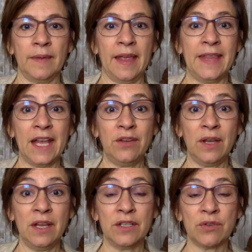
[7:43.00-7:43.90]
And that you
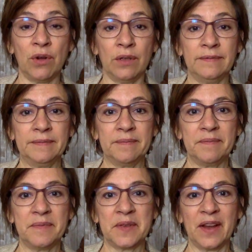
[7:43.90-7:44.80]
can control.
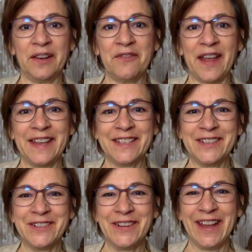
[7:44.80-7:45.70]
So I'm going to invite you
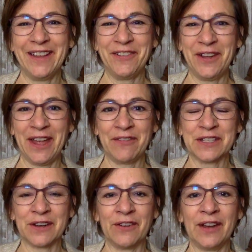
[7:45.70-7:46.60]
to, if you
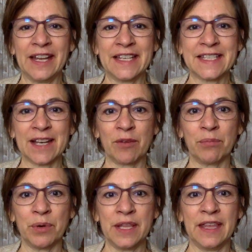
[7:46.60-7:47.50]
haven't already,
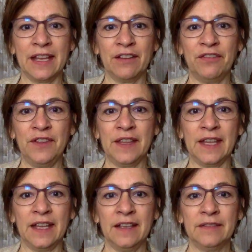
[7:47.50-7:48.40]
start breathing and
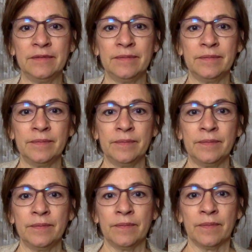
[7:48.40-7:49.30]
feeling
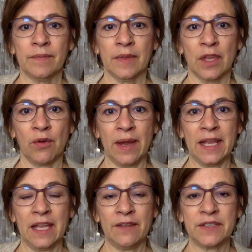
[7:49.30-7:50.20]
the
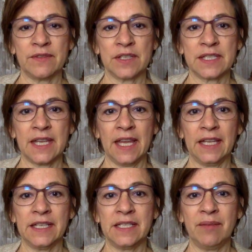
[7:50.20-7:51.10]
great gift of just
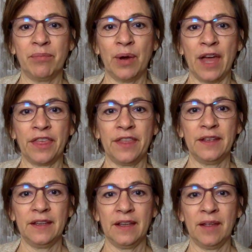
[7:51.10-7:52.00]
taking a deep breath
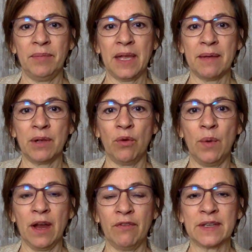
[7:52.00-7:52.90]
and becoming
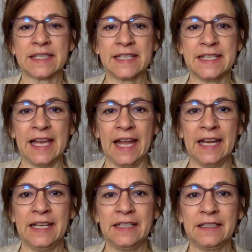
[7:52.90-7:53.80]
aware of what's
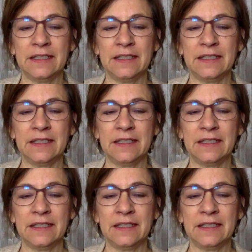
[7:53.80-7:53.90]
inside